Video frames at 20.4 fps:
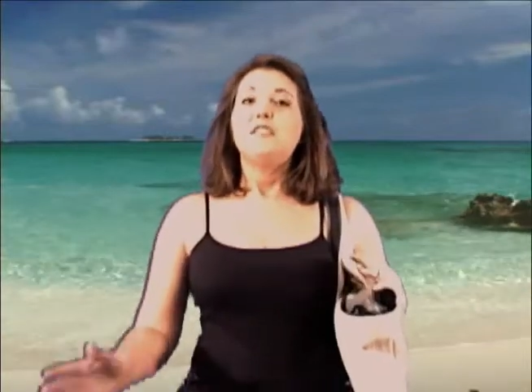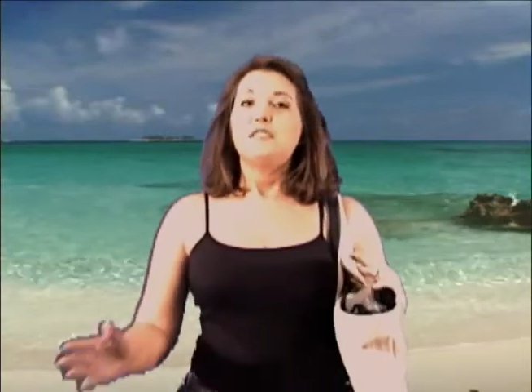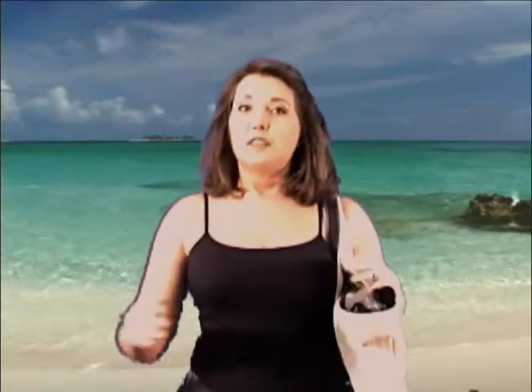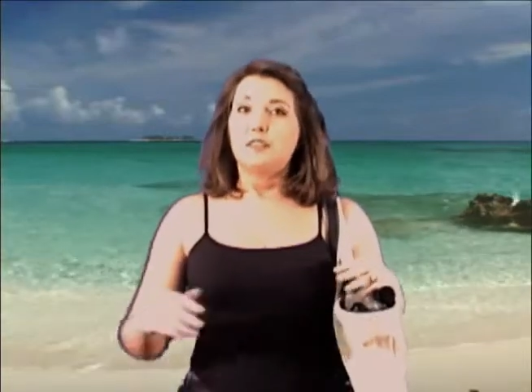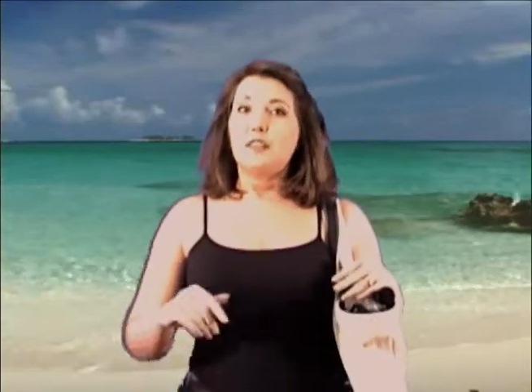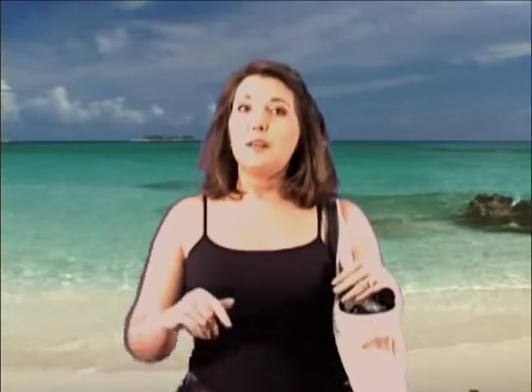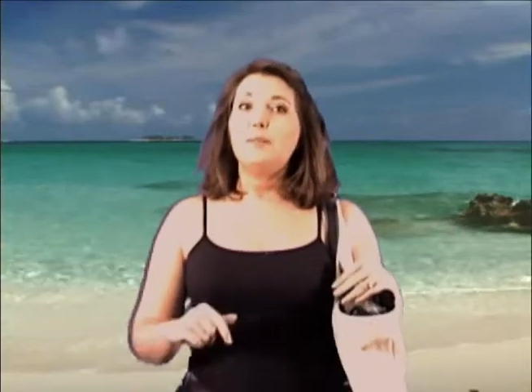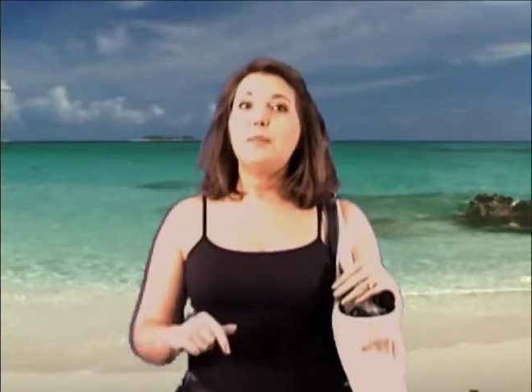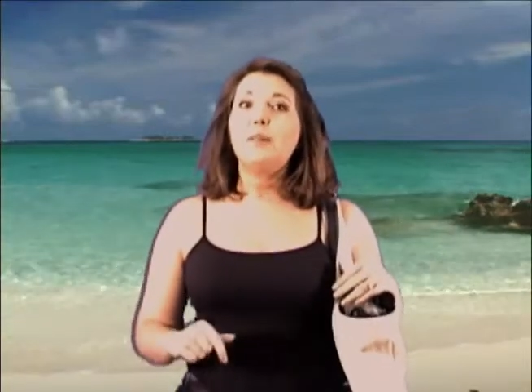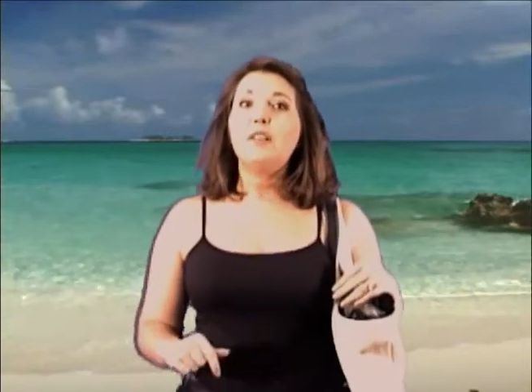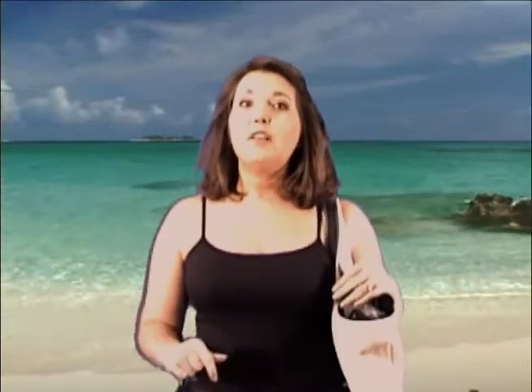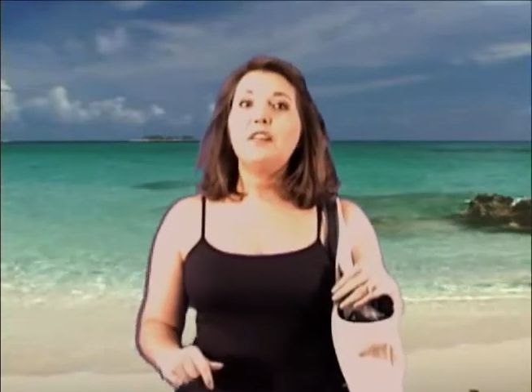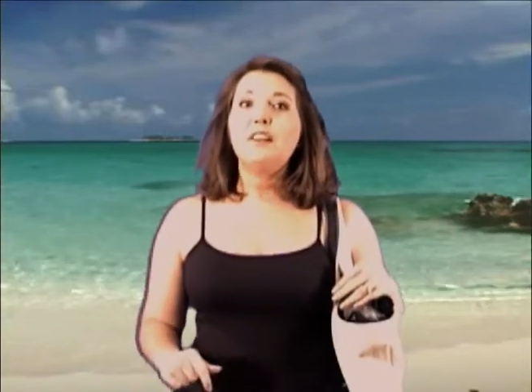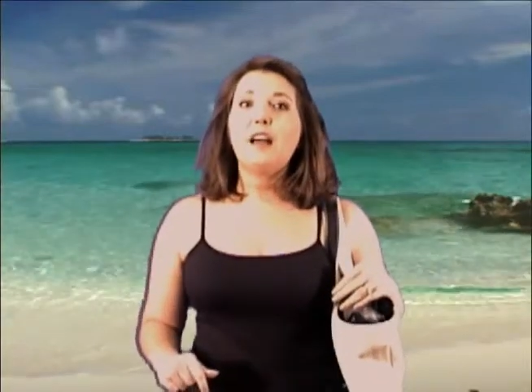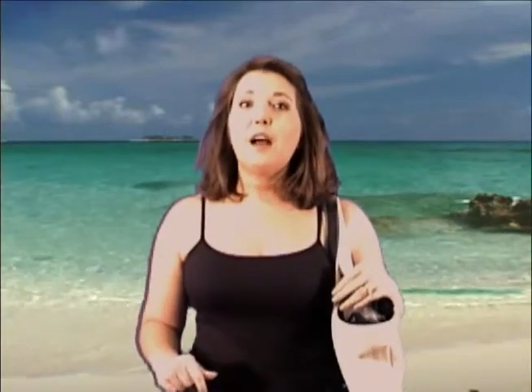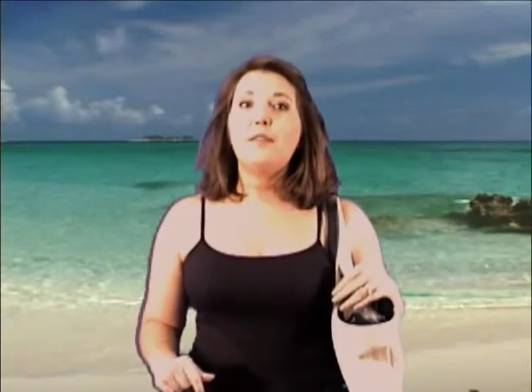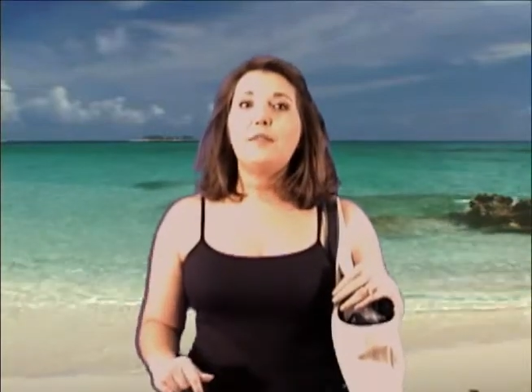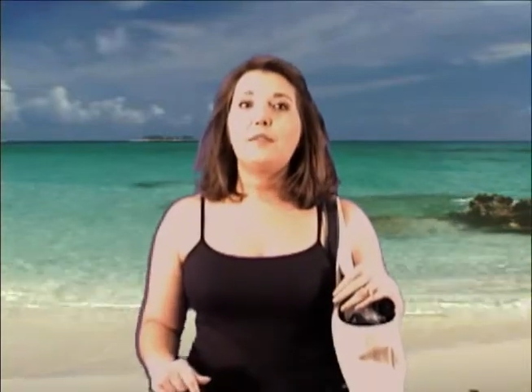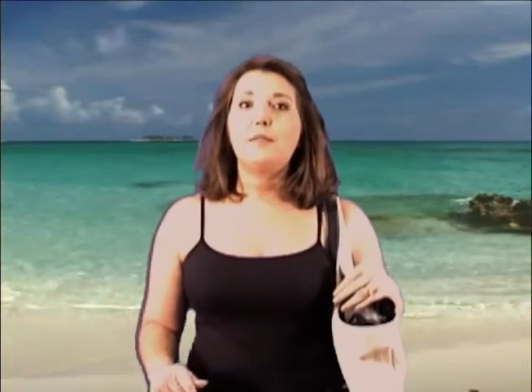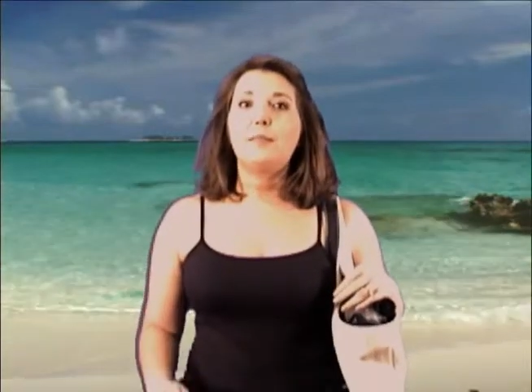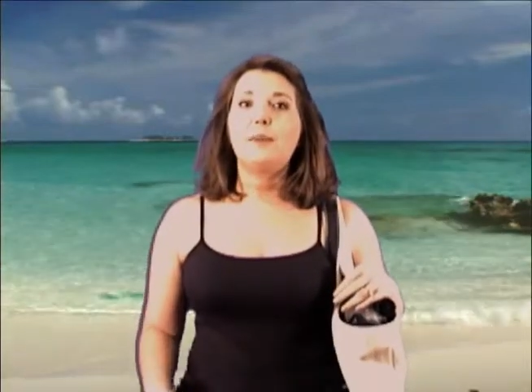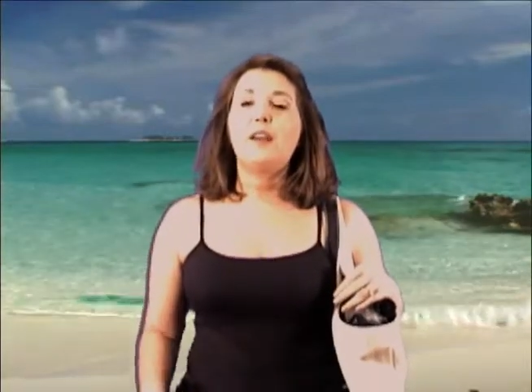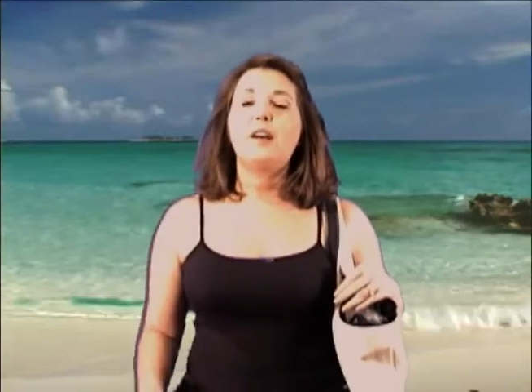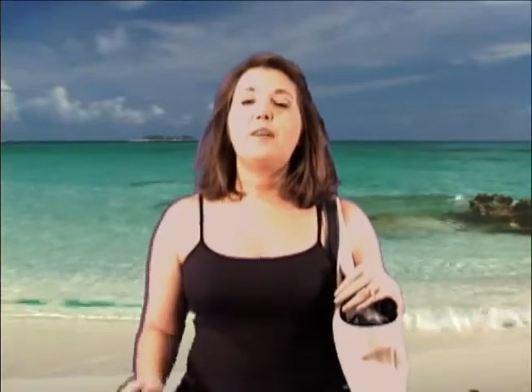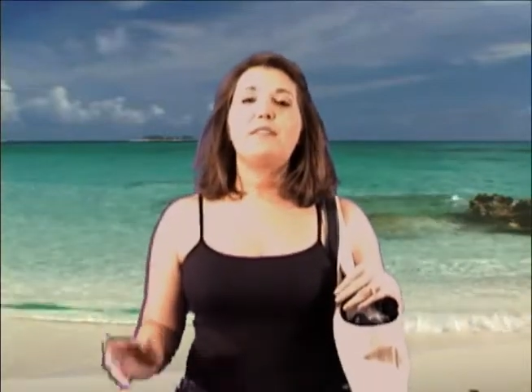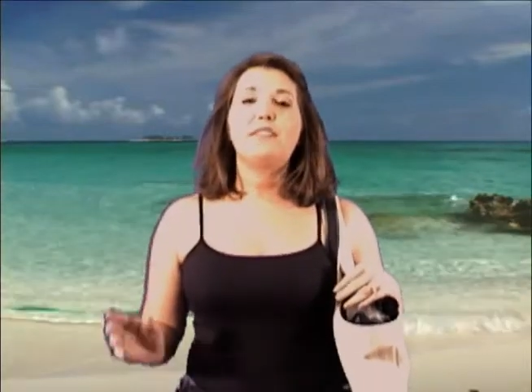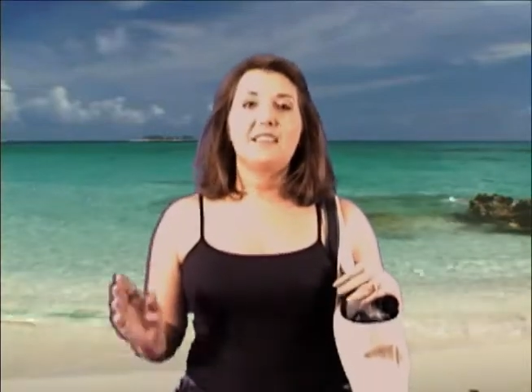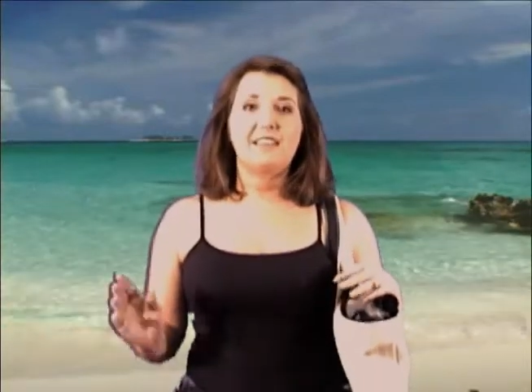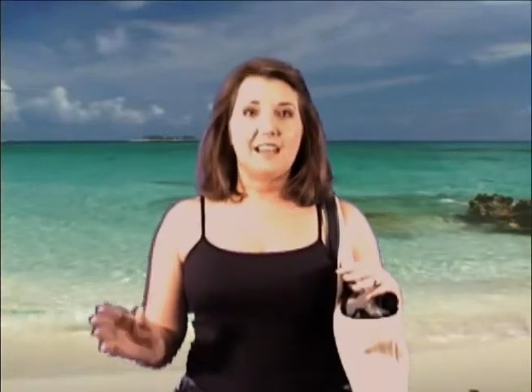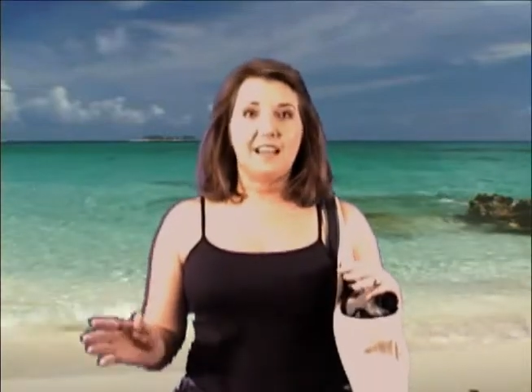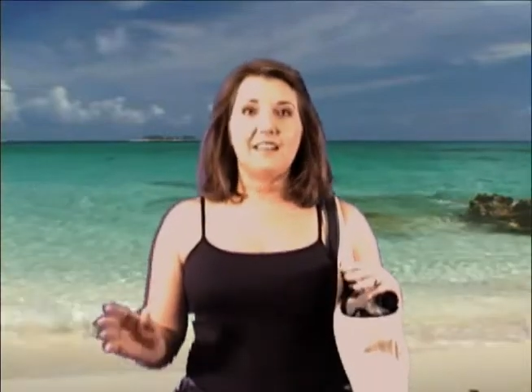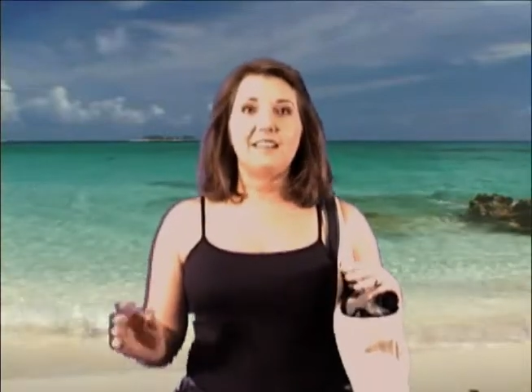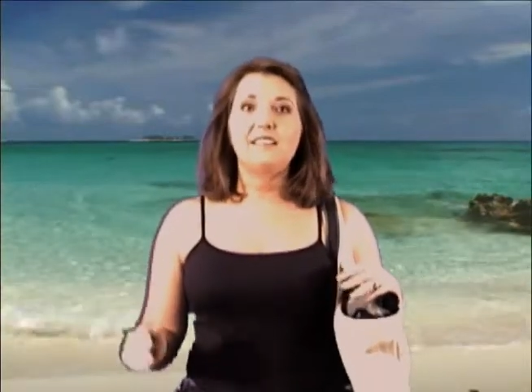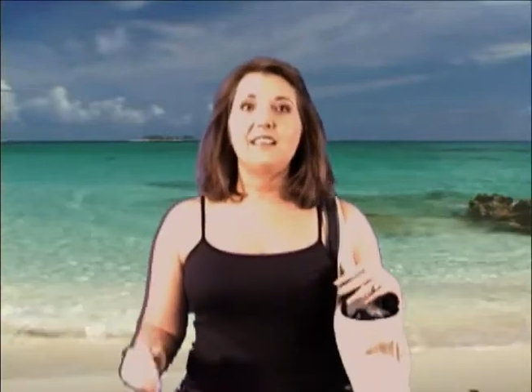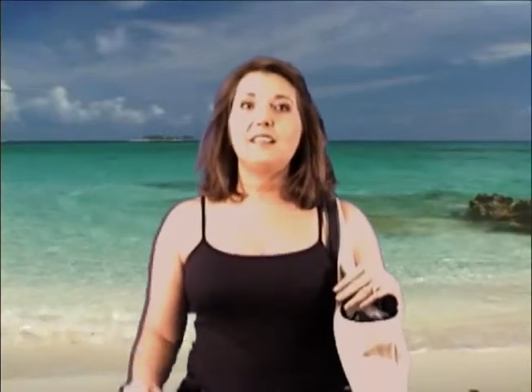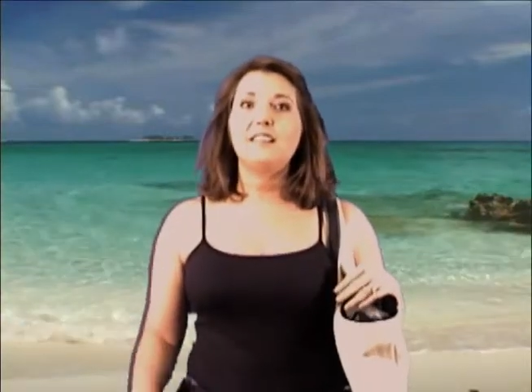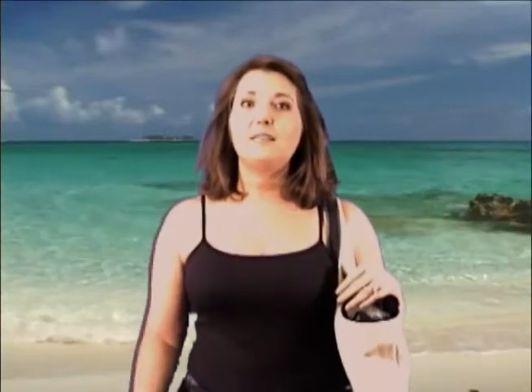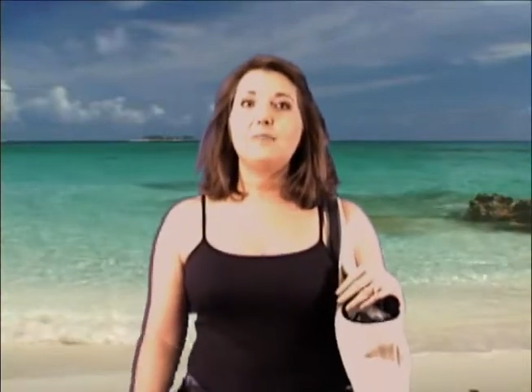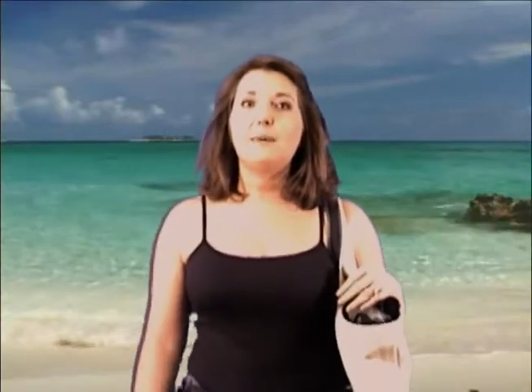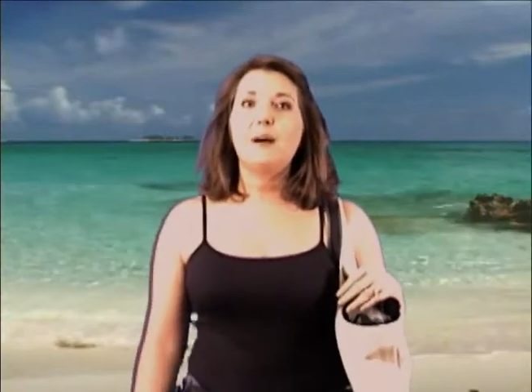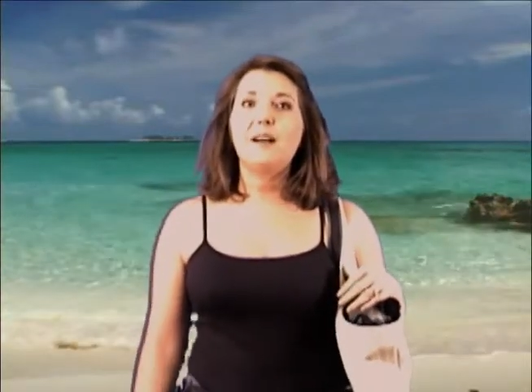So keep a lookout for me over the next six